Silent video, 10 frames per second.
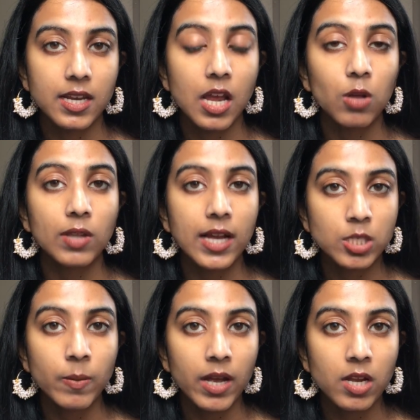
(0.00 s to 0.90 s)
Now,
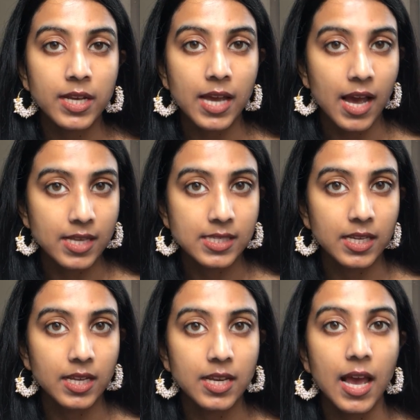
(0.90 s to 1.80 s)
lactobionic
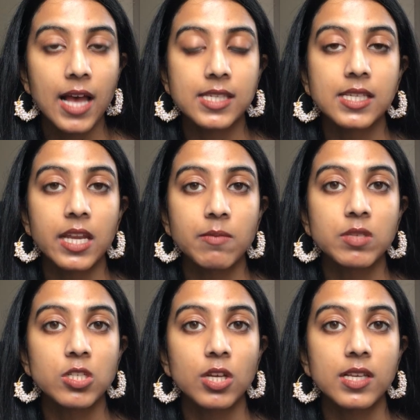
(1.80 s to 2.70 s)
acid, as the name
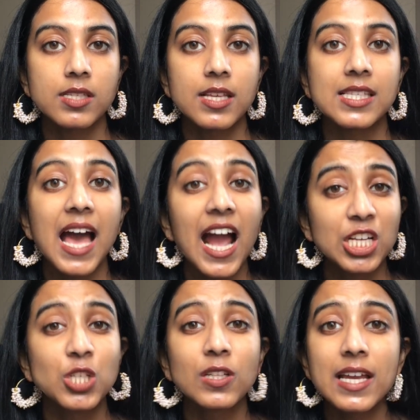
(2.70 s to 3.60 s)
suggests, is
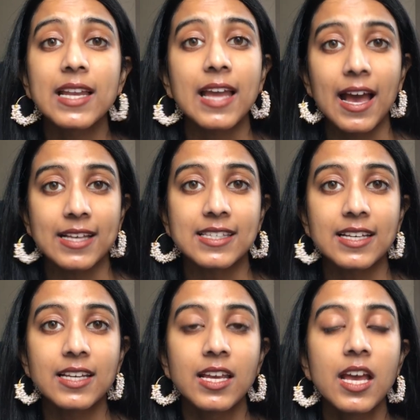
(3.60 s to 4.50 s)
actually an
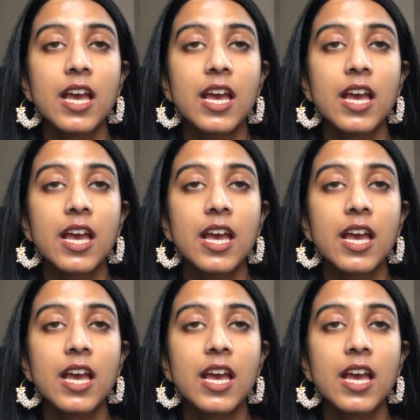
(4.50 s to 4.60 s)
acid,